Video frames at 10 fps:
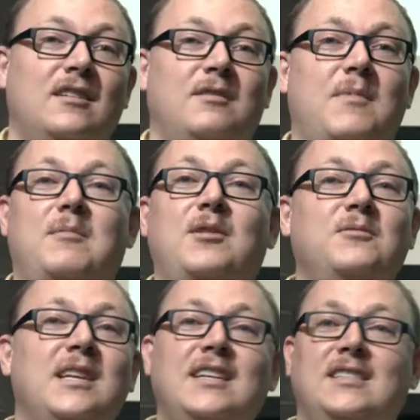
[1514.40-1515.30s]
maybe you
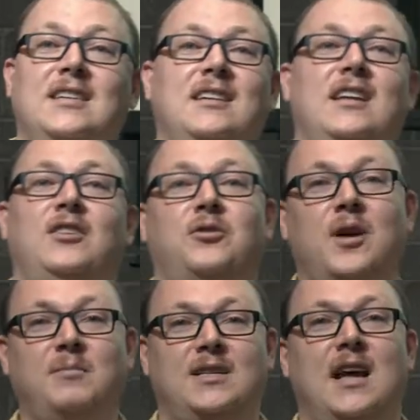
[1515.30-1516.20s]
need to
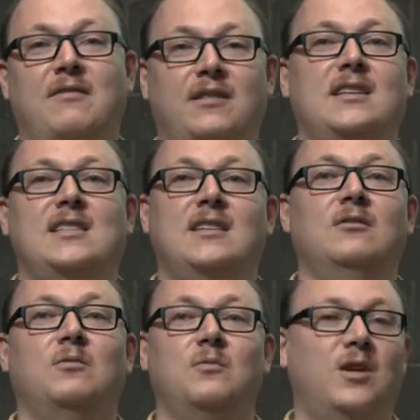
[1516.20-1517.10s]
encrypt every
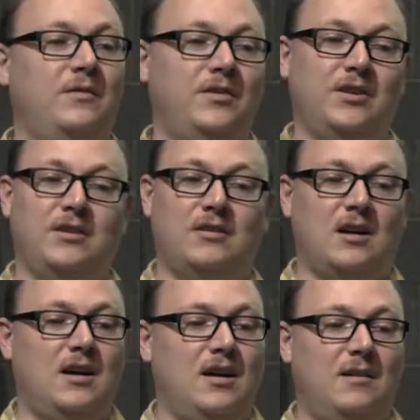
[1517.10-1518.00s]
single one of your,
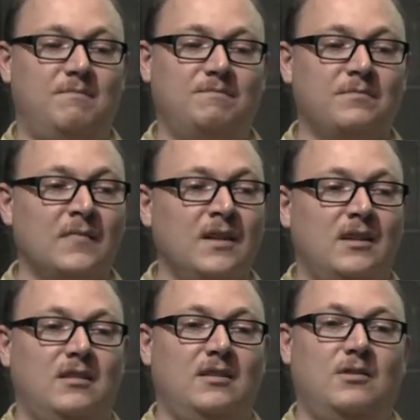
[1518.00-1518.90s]
um,
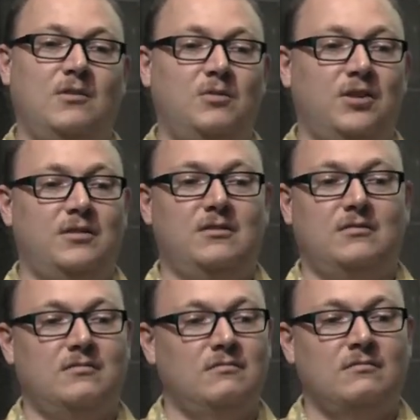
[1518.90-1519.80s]
you know,
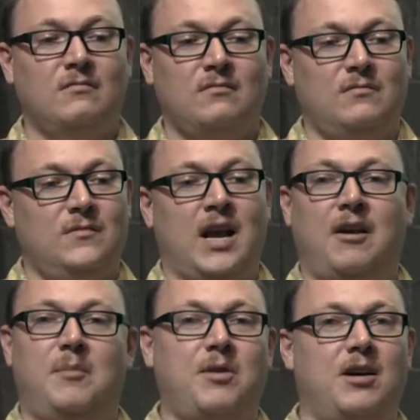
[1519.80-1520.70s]
your
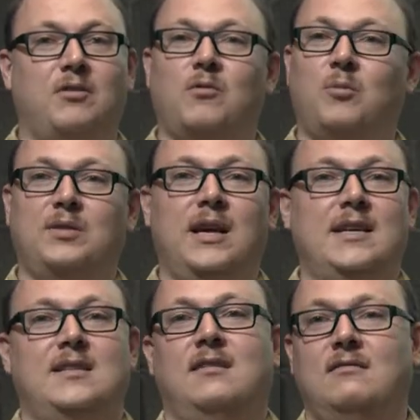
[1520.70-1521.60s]
Harry Potter role
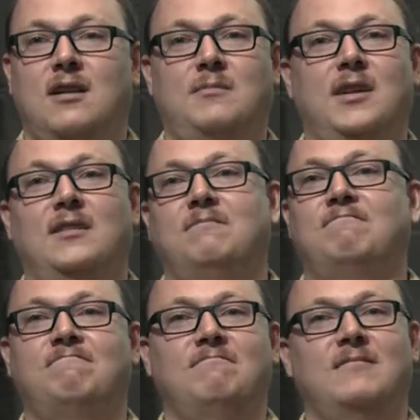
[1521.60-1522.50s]
plays. I mean,
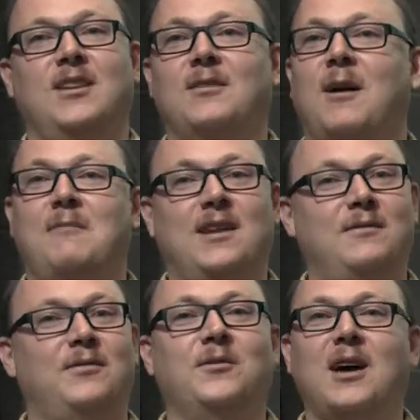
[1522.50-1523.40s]
you, I mean,
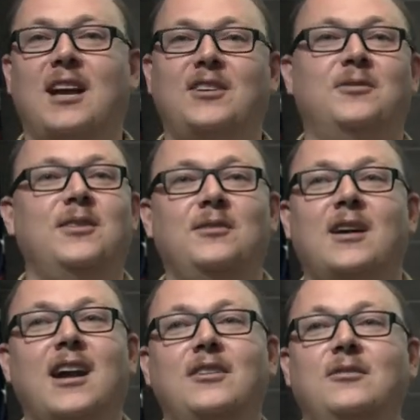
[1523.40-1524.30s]
if you got to do it, you
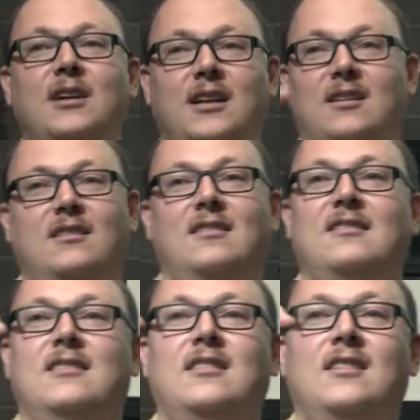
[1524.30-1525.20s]
got to do it.
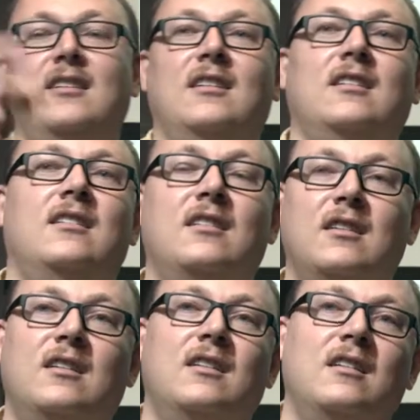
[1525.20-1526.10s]
Um,
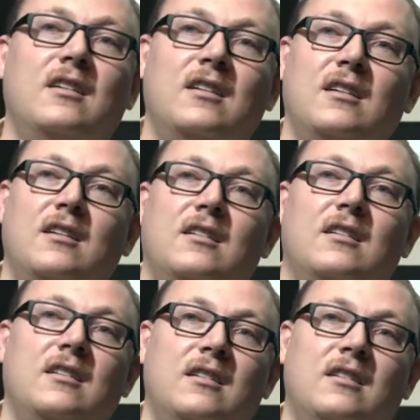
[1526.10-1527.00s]
anytime you
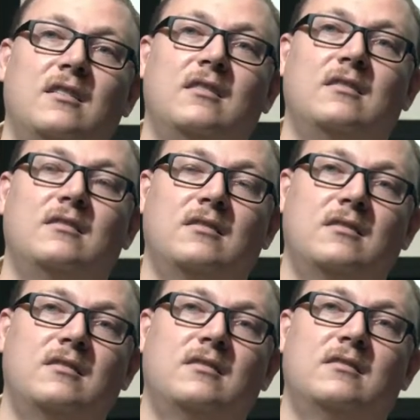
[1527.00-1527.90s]
do something
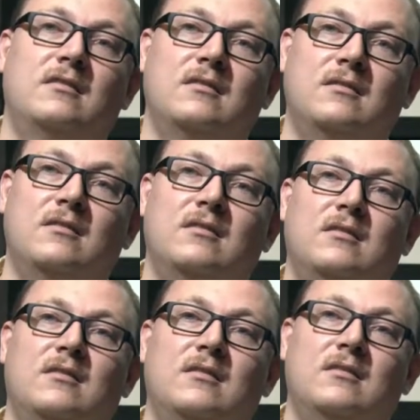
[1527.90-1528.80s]
stupid that has
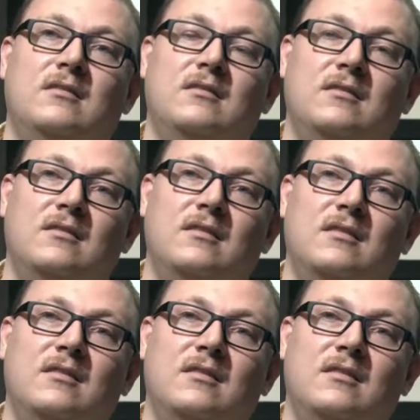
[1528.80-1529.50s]
a URL